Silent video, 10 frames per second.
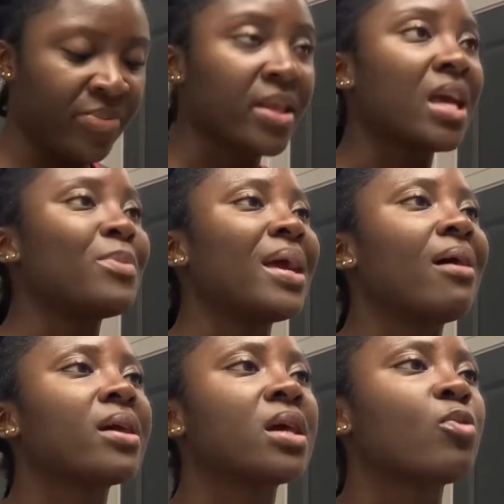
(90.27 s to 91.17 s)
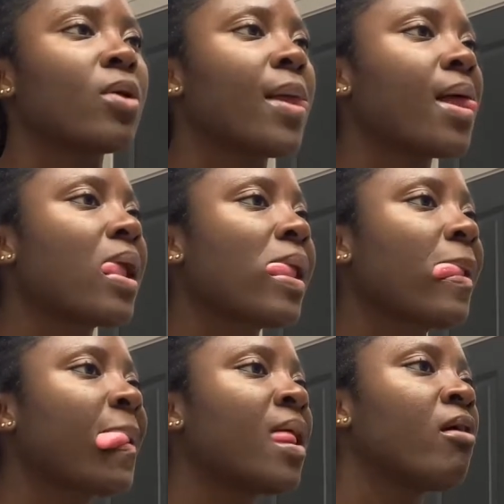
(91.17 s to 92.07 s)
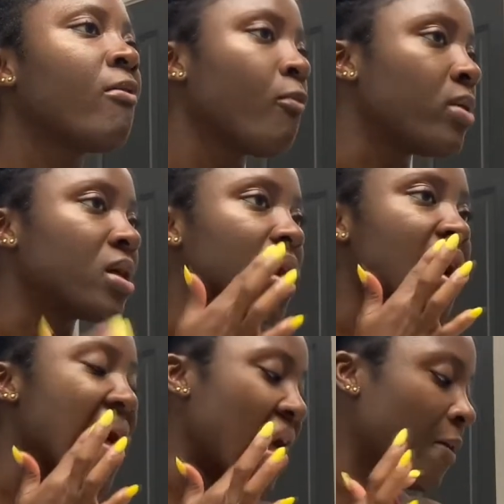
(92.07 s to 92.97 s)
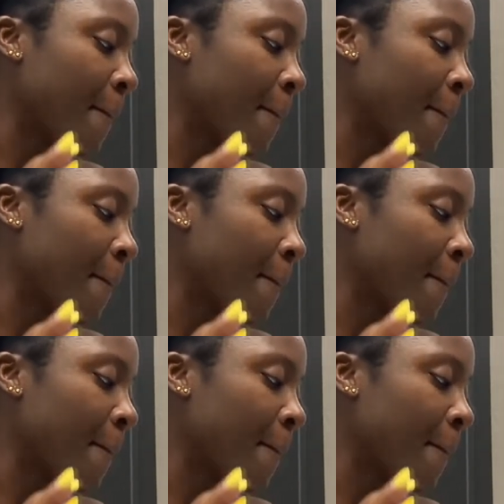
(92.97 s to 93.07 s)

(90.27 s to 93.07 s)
Can't be out here with an